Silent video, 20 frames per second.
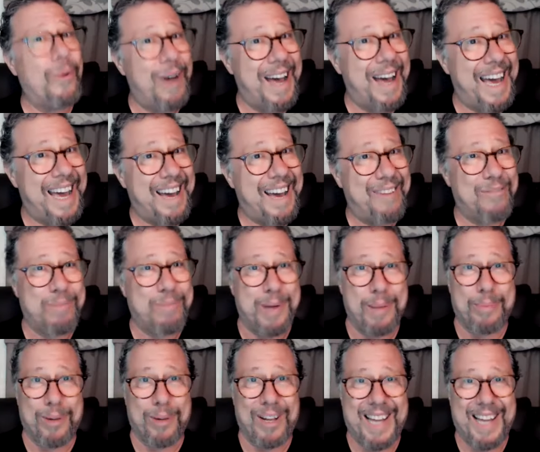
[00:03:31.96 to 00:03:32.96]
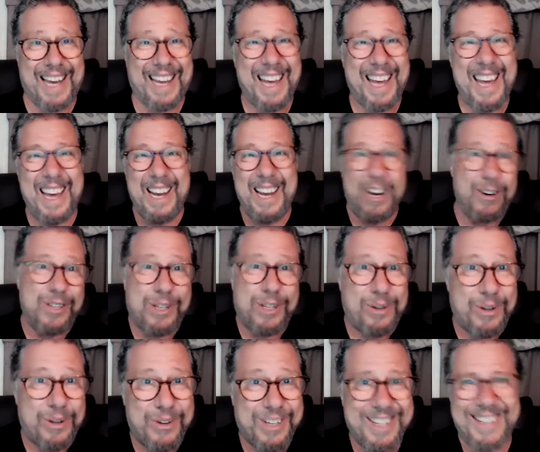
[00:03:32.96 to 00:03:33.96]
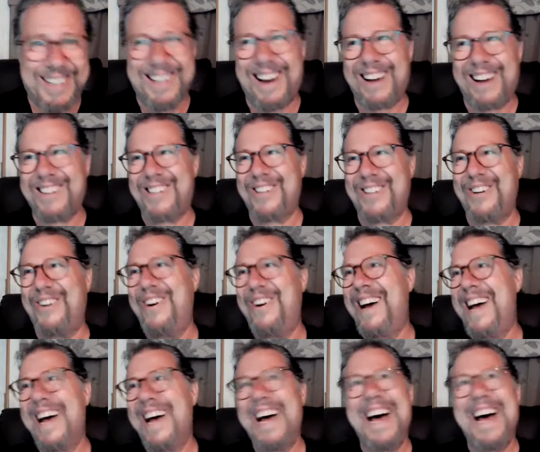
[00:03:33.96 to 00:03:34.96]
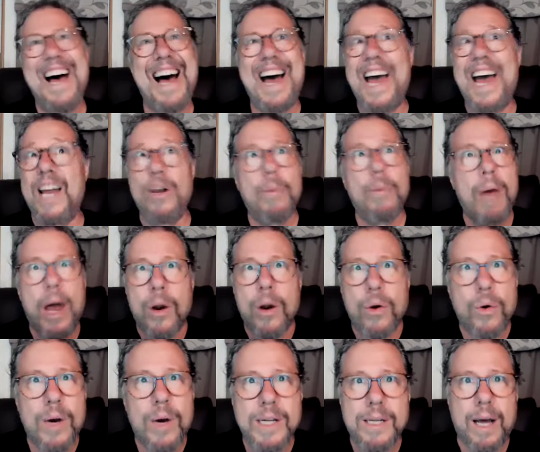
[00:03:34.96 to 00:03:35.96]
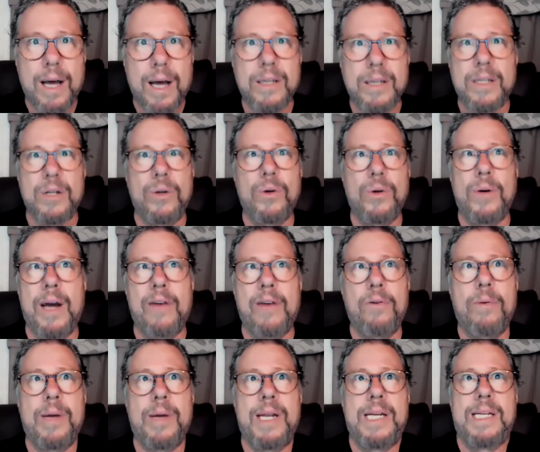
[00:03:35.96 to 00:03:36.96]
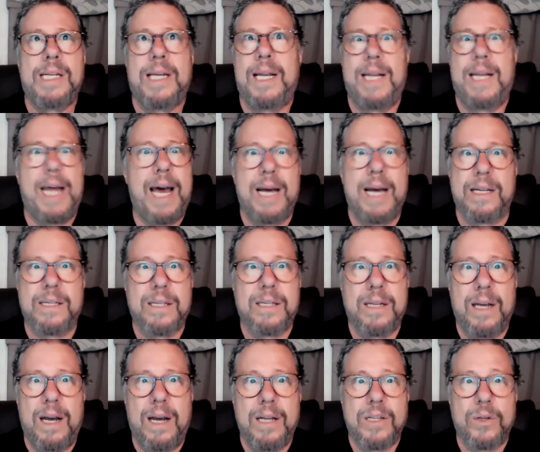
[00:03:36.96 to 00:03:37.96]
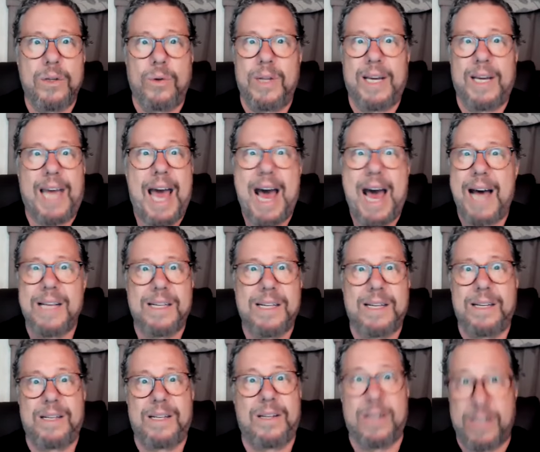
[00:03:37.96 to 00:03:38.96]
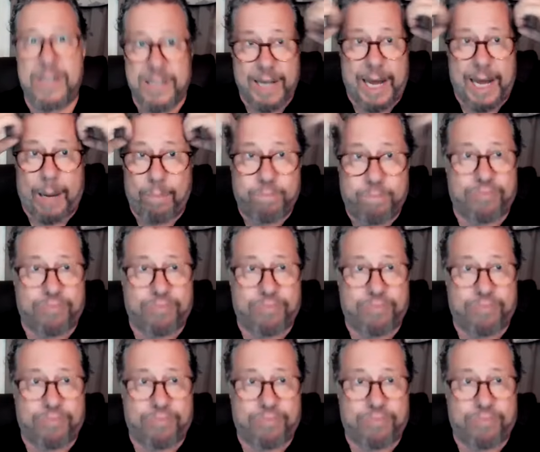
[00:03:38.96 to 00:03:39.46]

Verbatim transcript: way of people like, here's who you should talk to and no matter who I talked to, everybody said yes. So the cast is just like,